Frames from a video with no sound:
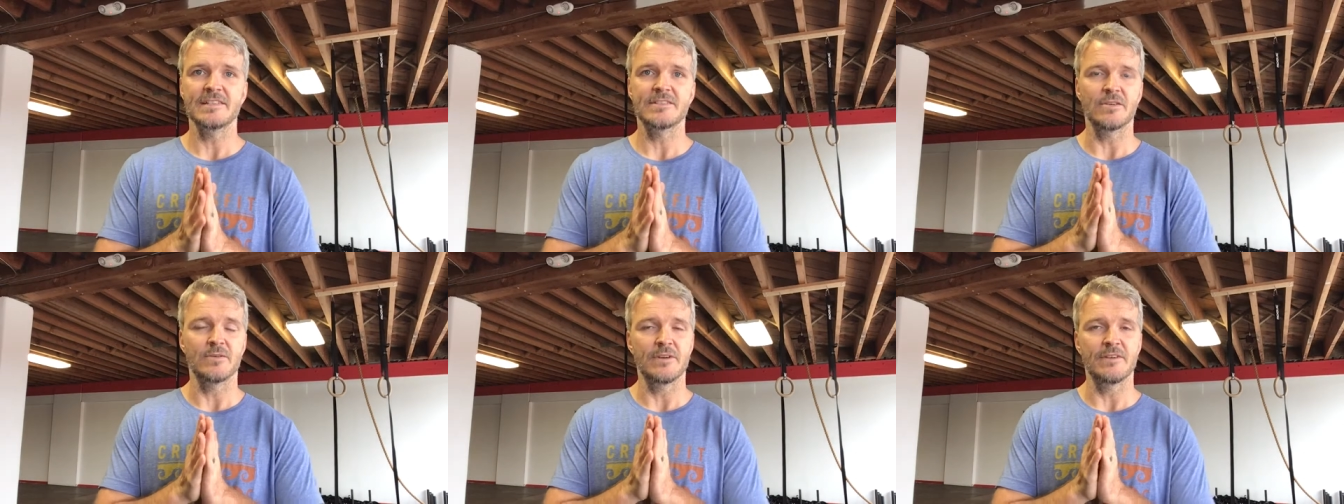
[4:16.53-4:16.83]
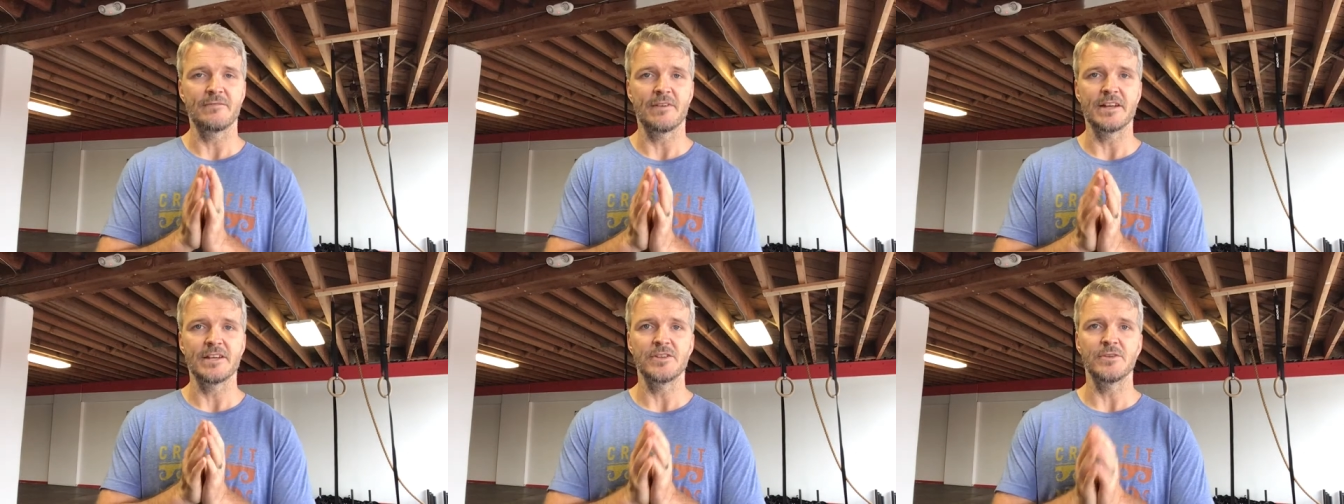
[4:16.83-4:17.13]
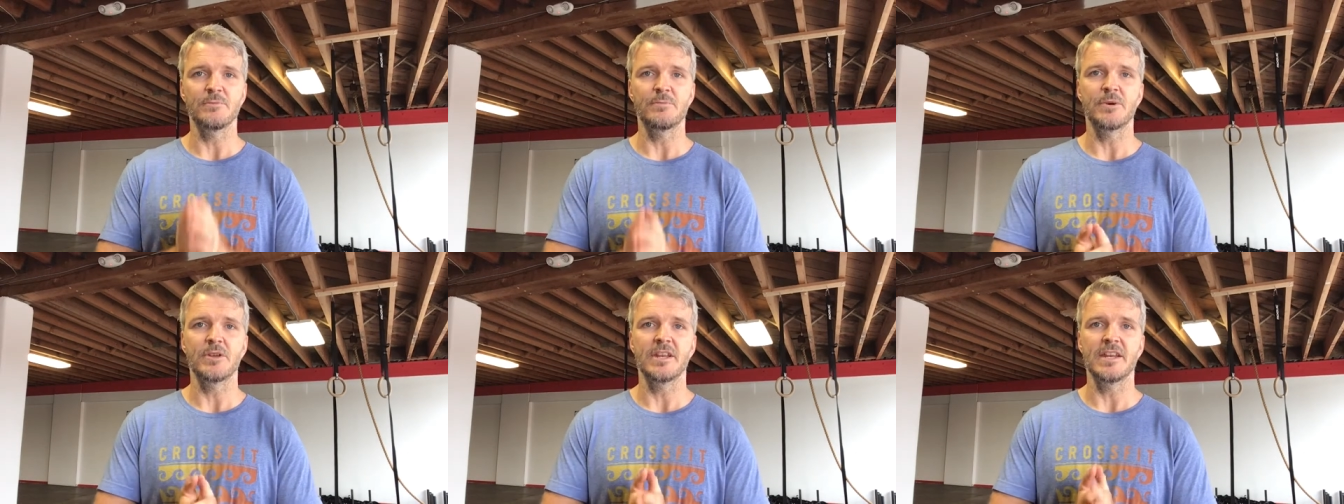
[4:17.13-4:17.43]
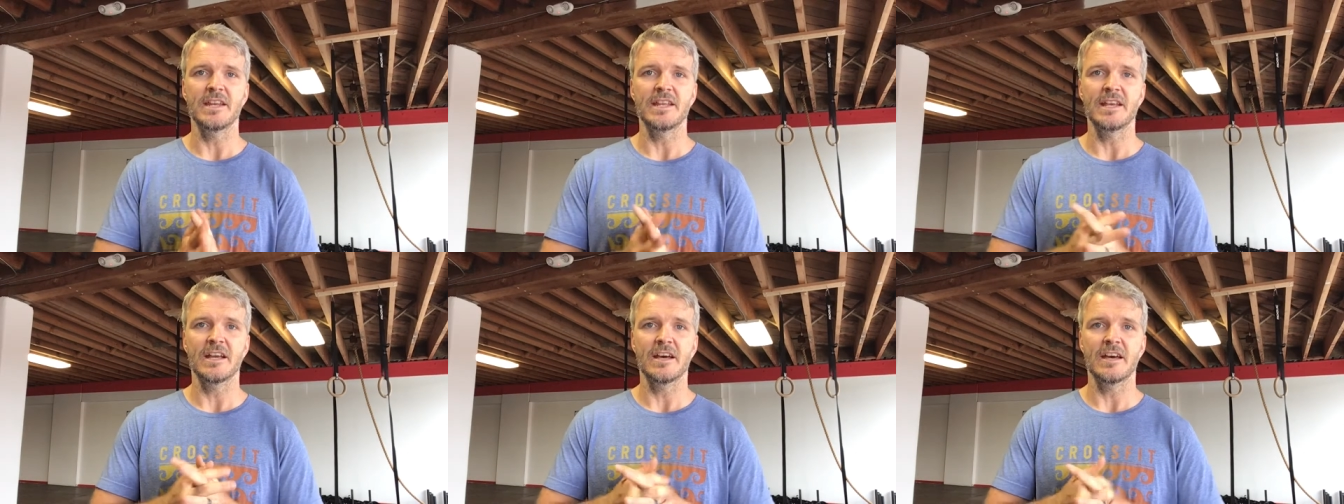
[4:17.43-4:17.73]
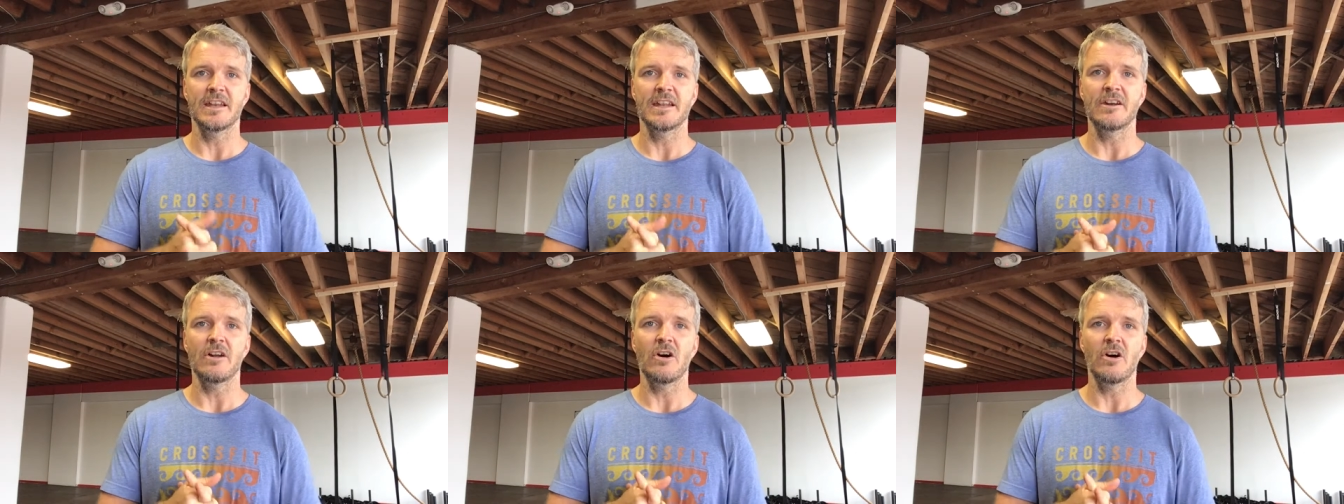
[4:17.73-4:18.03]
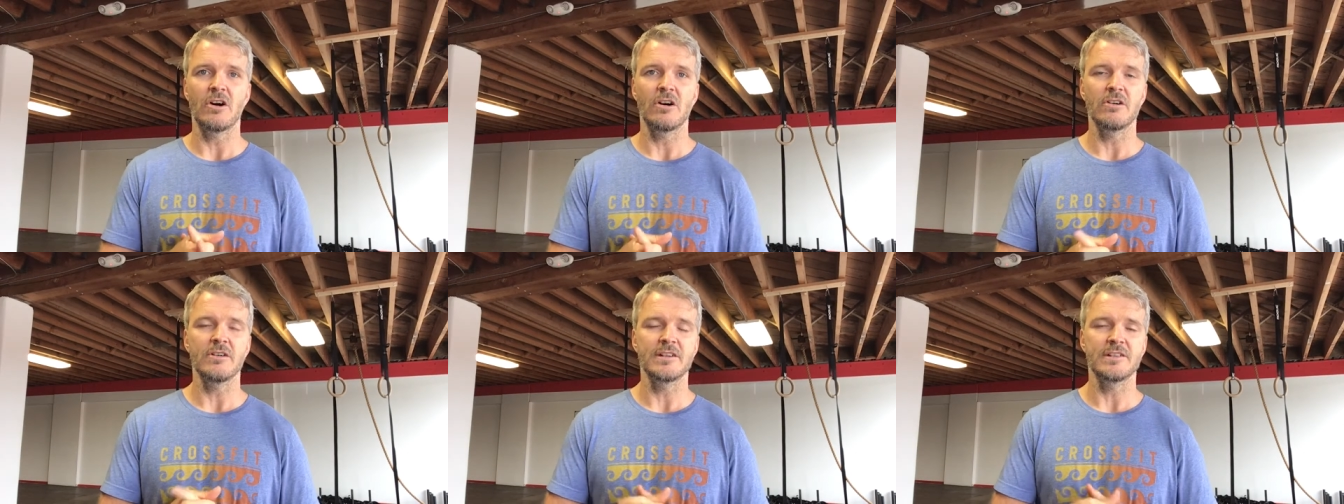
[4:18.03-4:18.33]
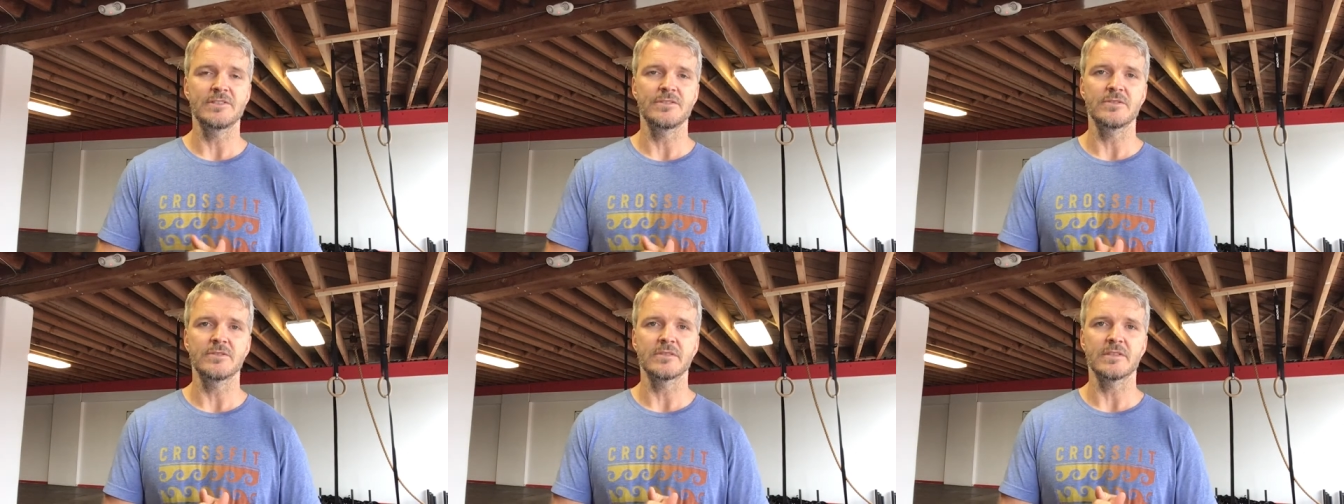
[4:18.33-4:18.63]
so if I do put any on at all,
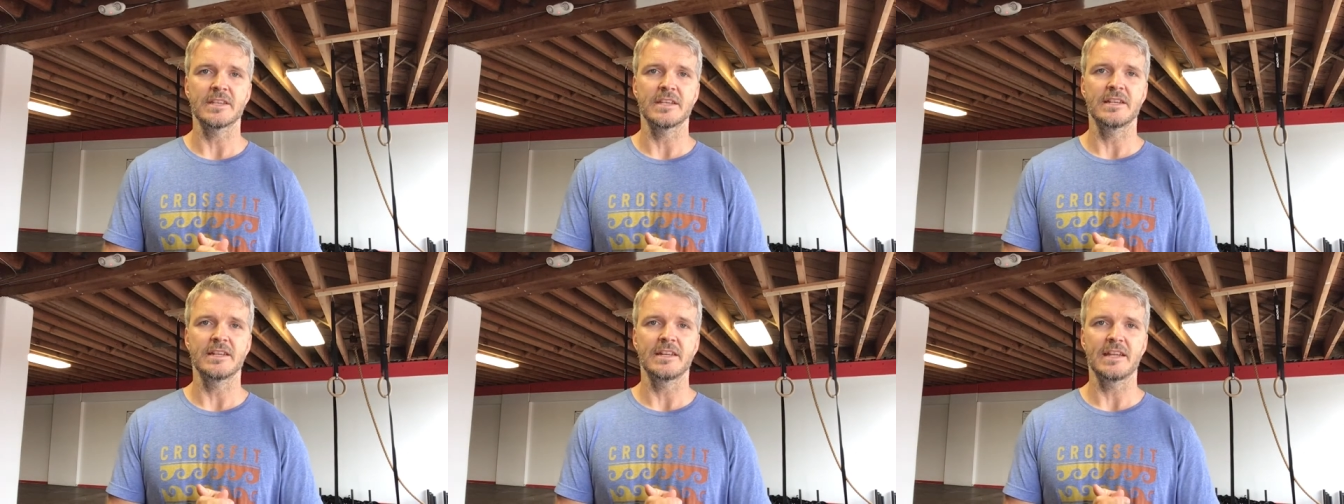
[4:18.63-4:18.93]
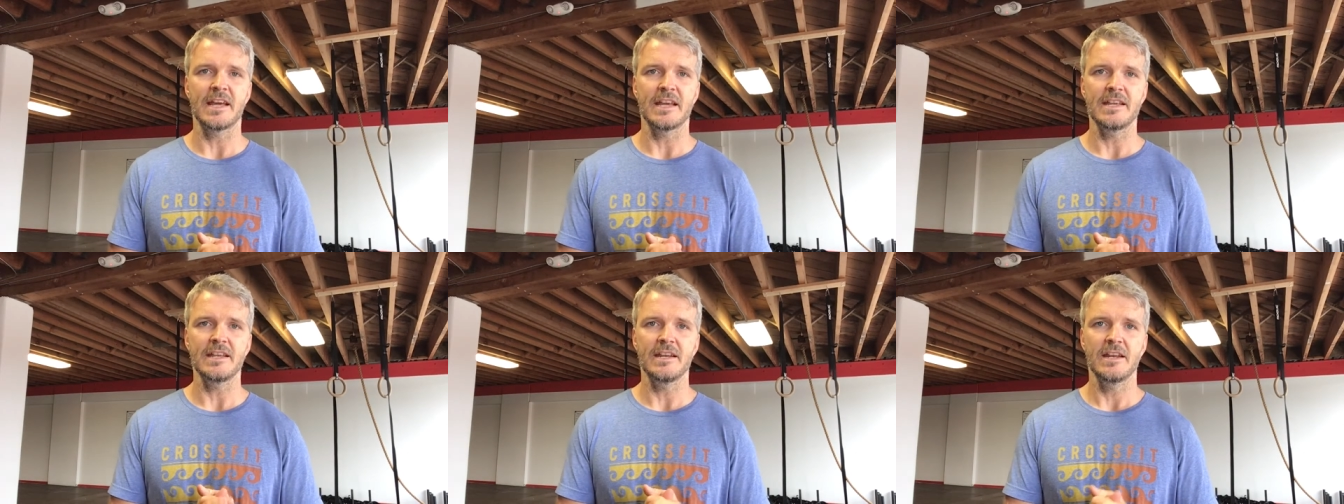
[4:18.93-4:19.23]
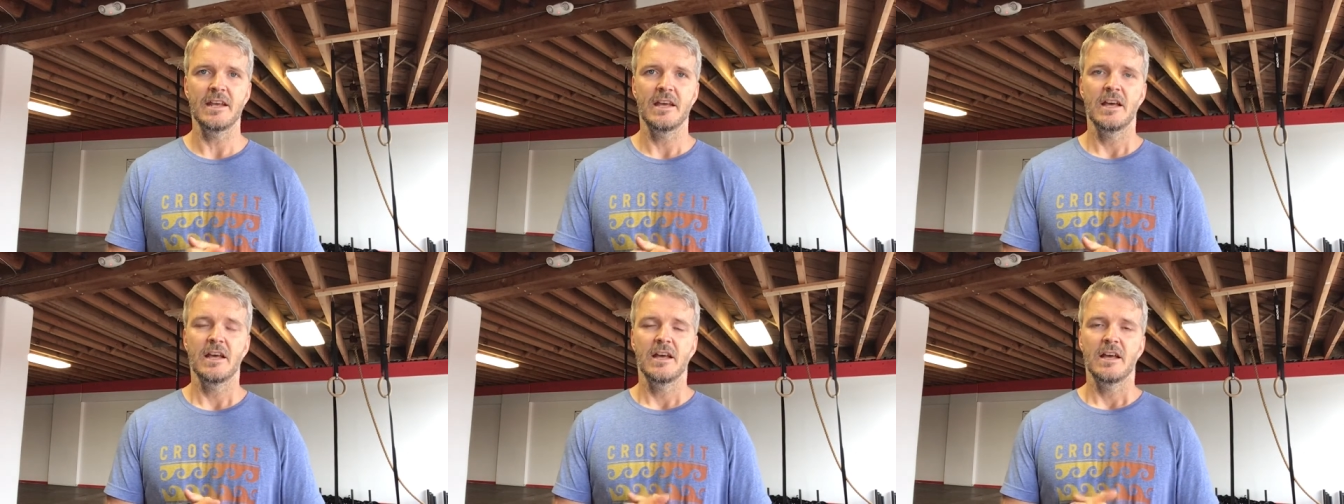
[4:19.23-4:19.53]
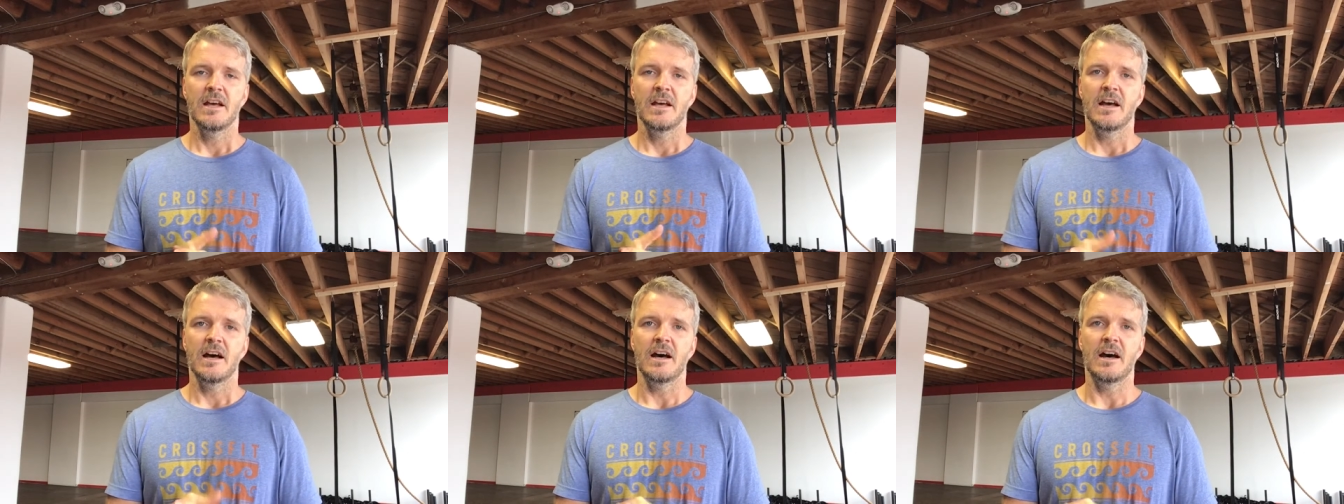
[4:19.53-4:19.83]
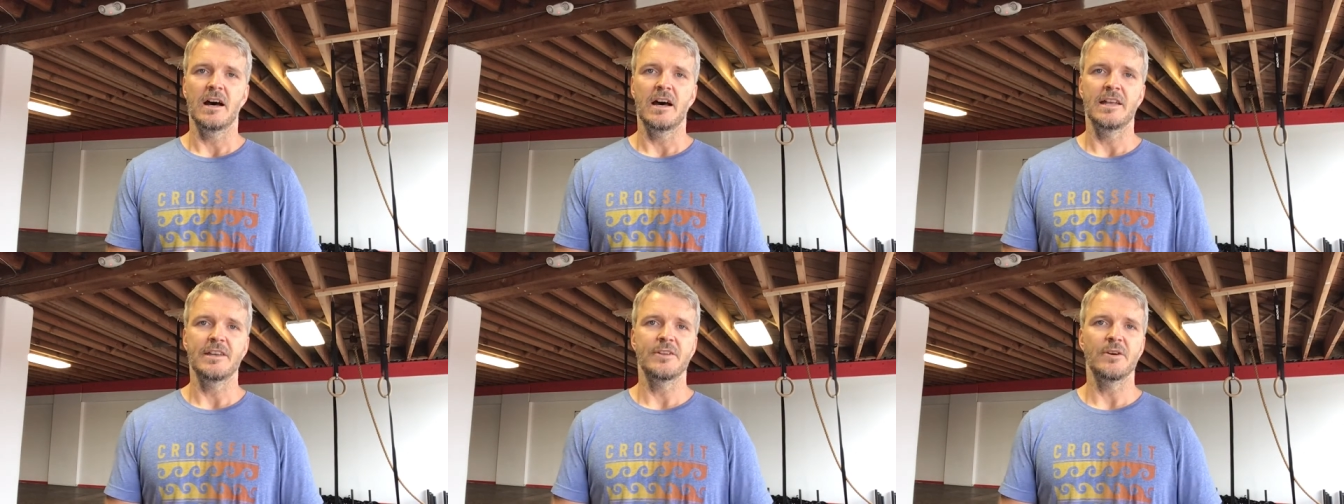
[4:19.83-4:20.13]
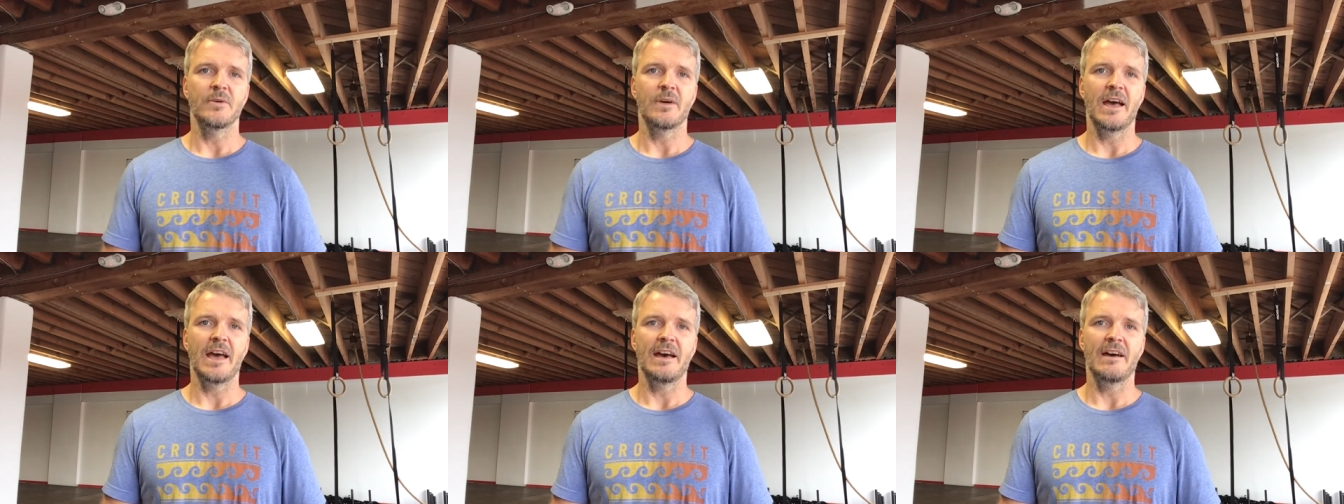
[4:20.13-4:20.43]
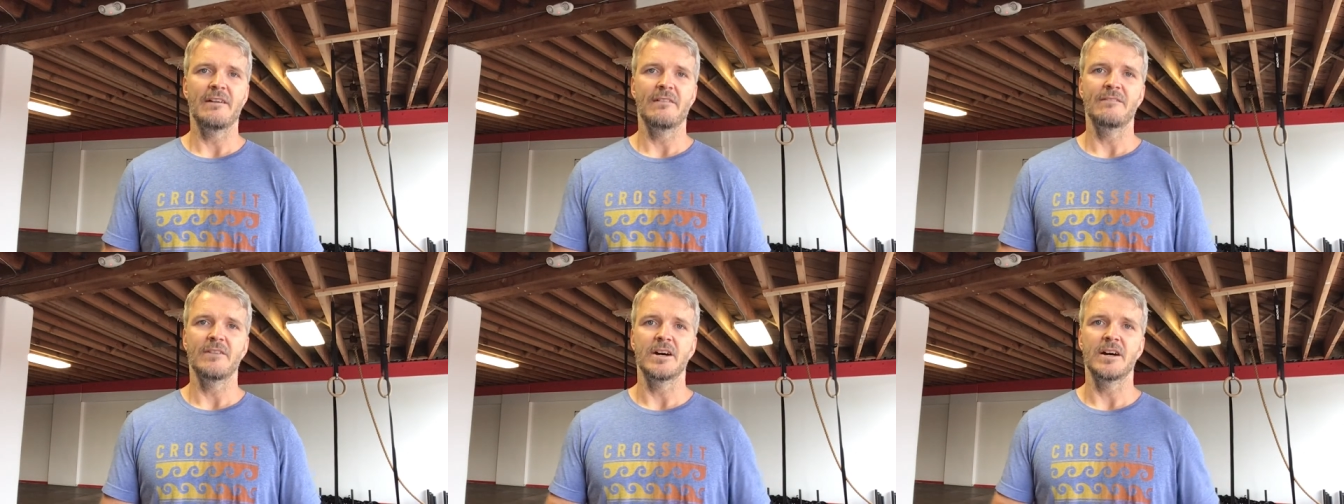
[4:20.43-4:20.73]
it's usually at night. I don't
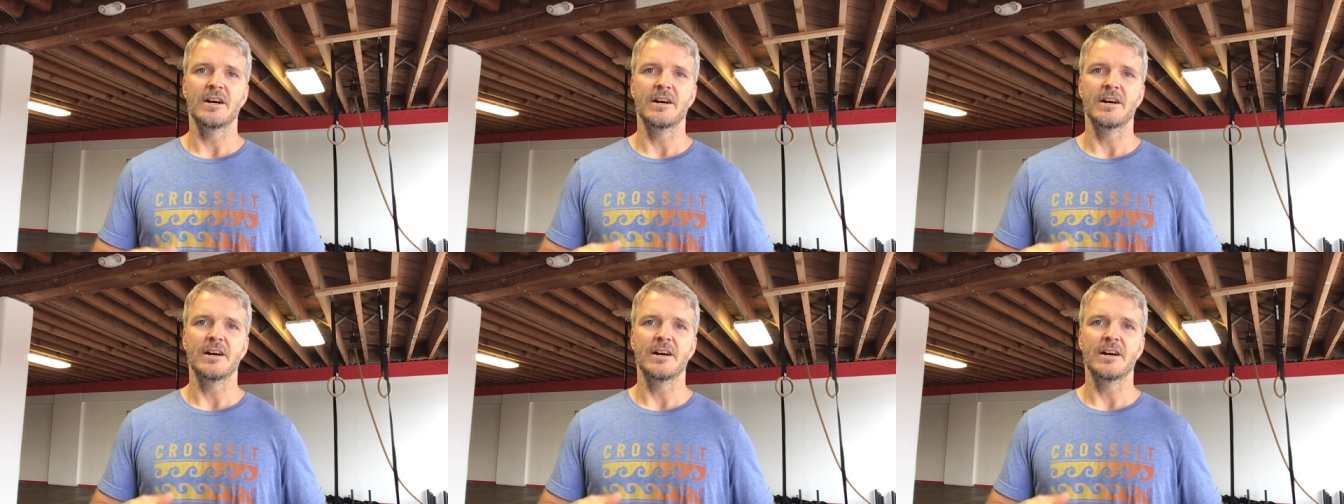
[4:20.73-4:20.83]
have,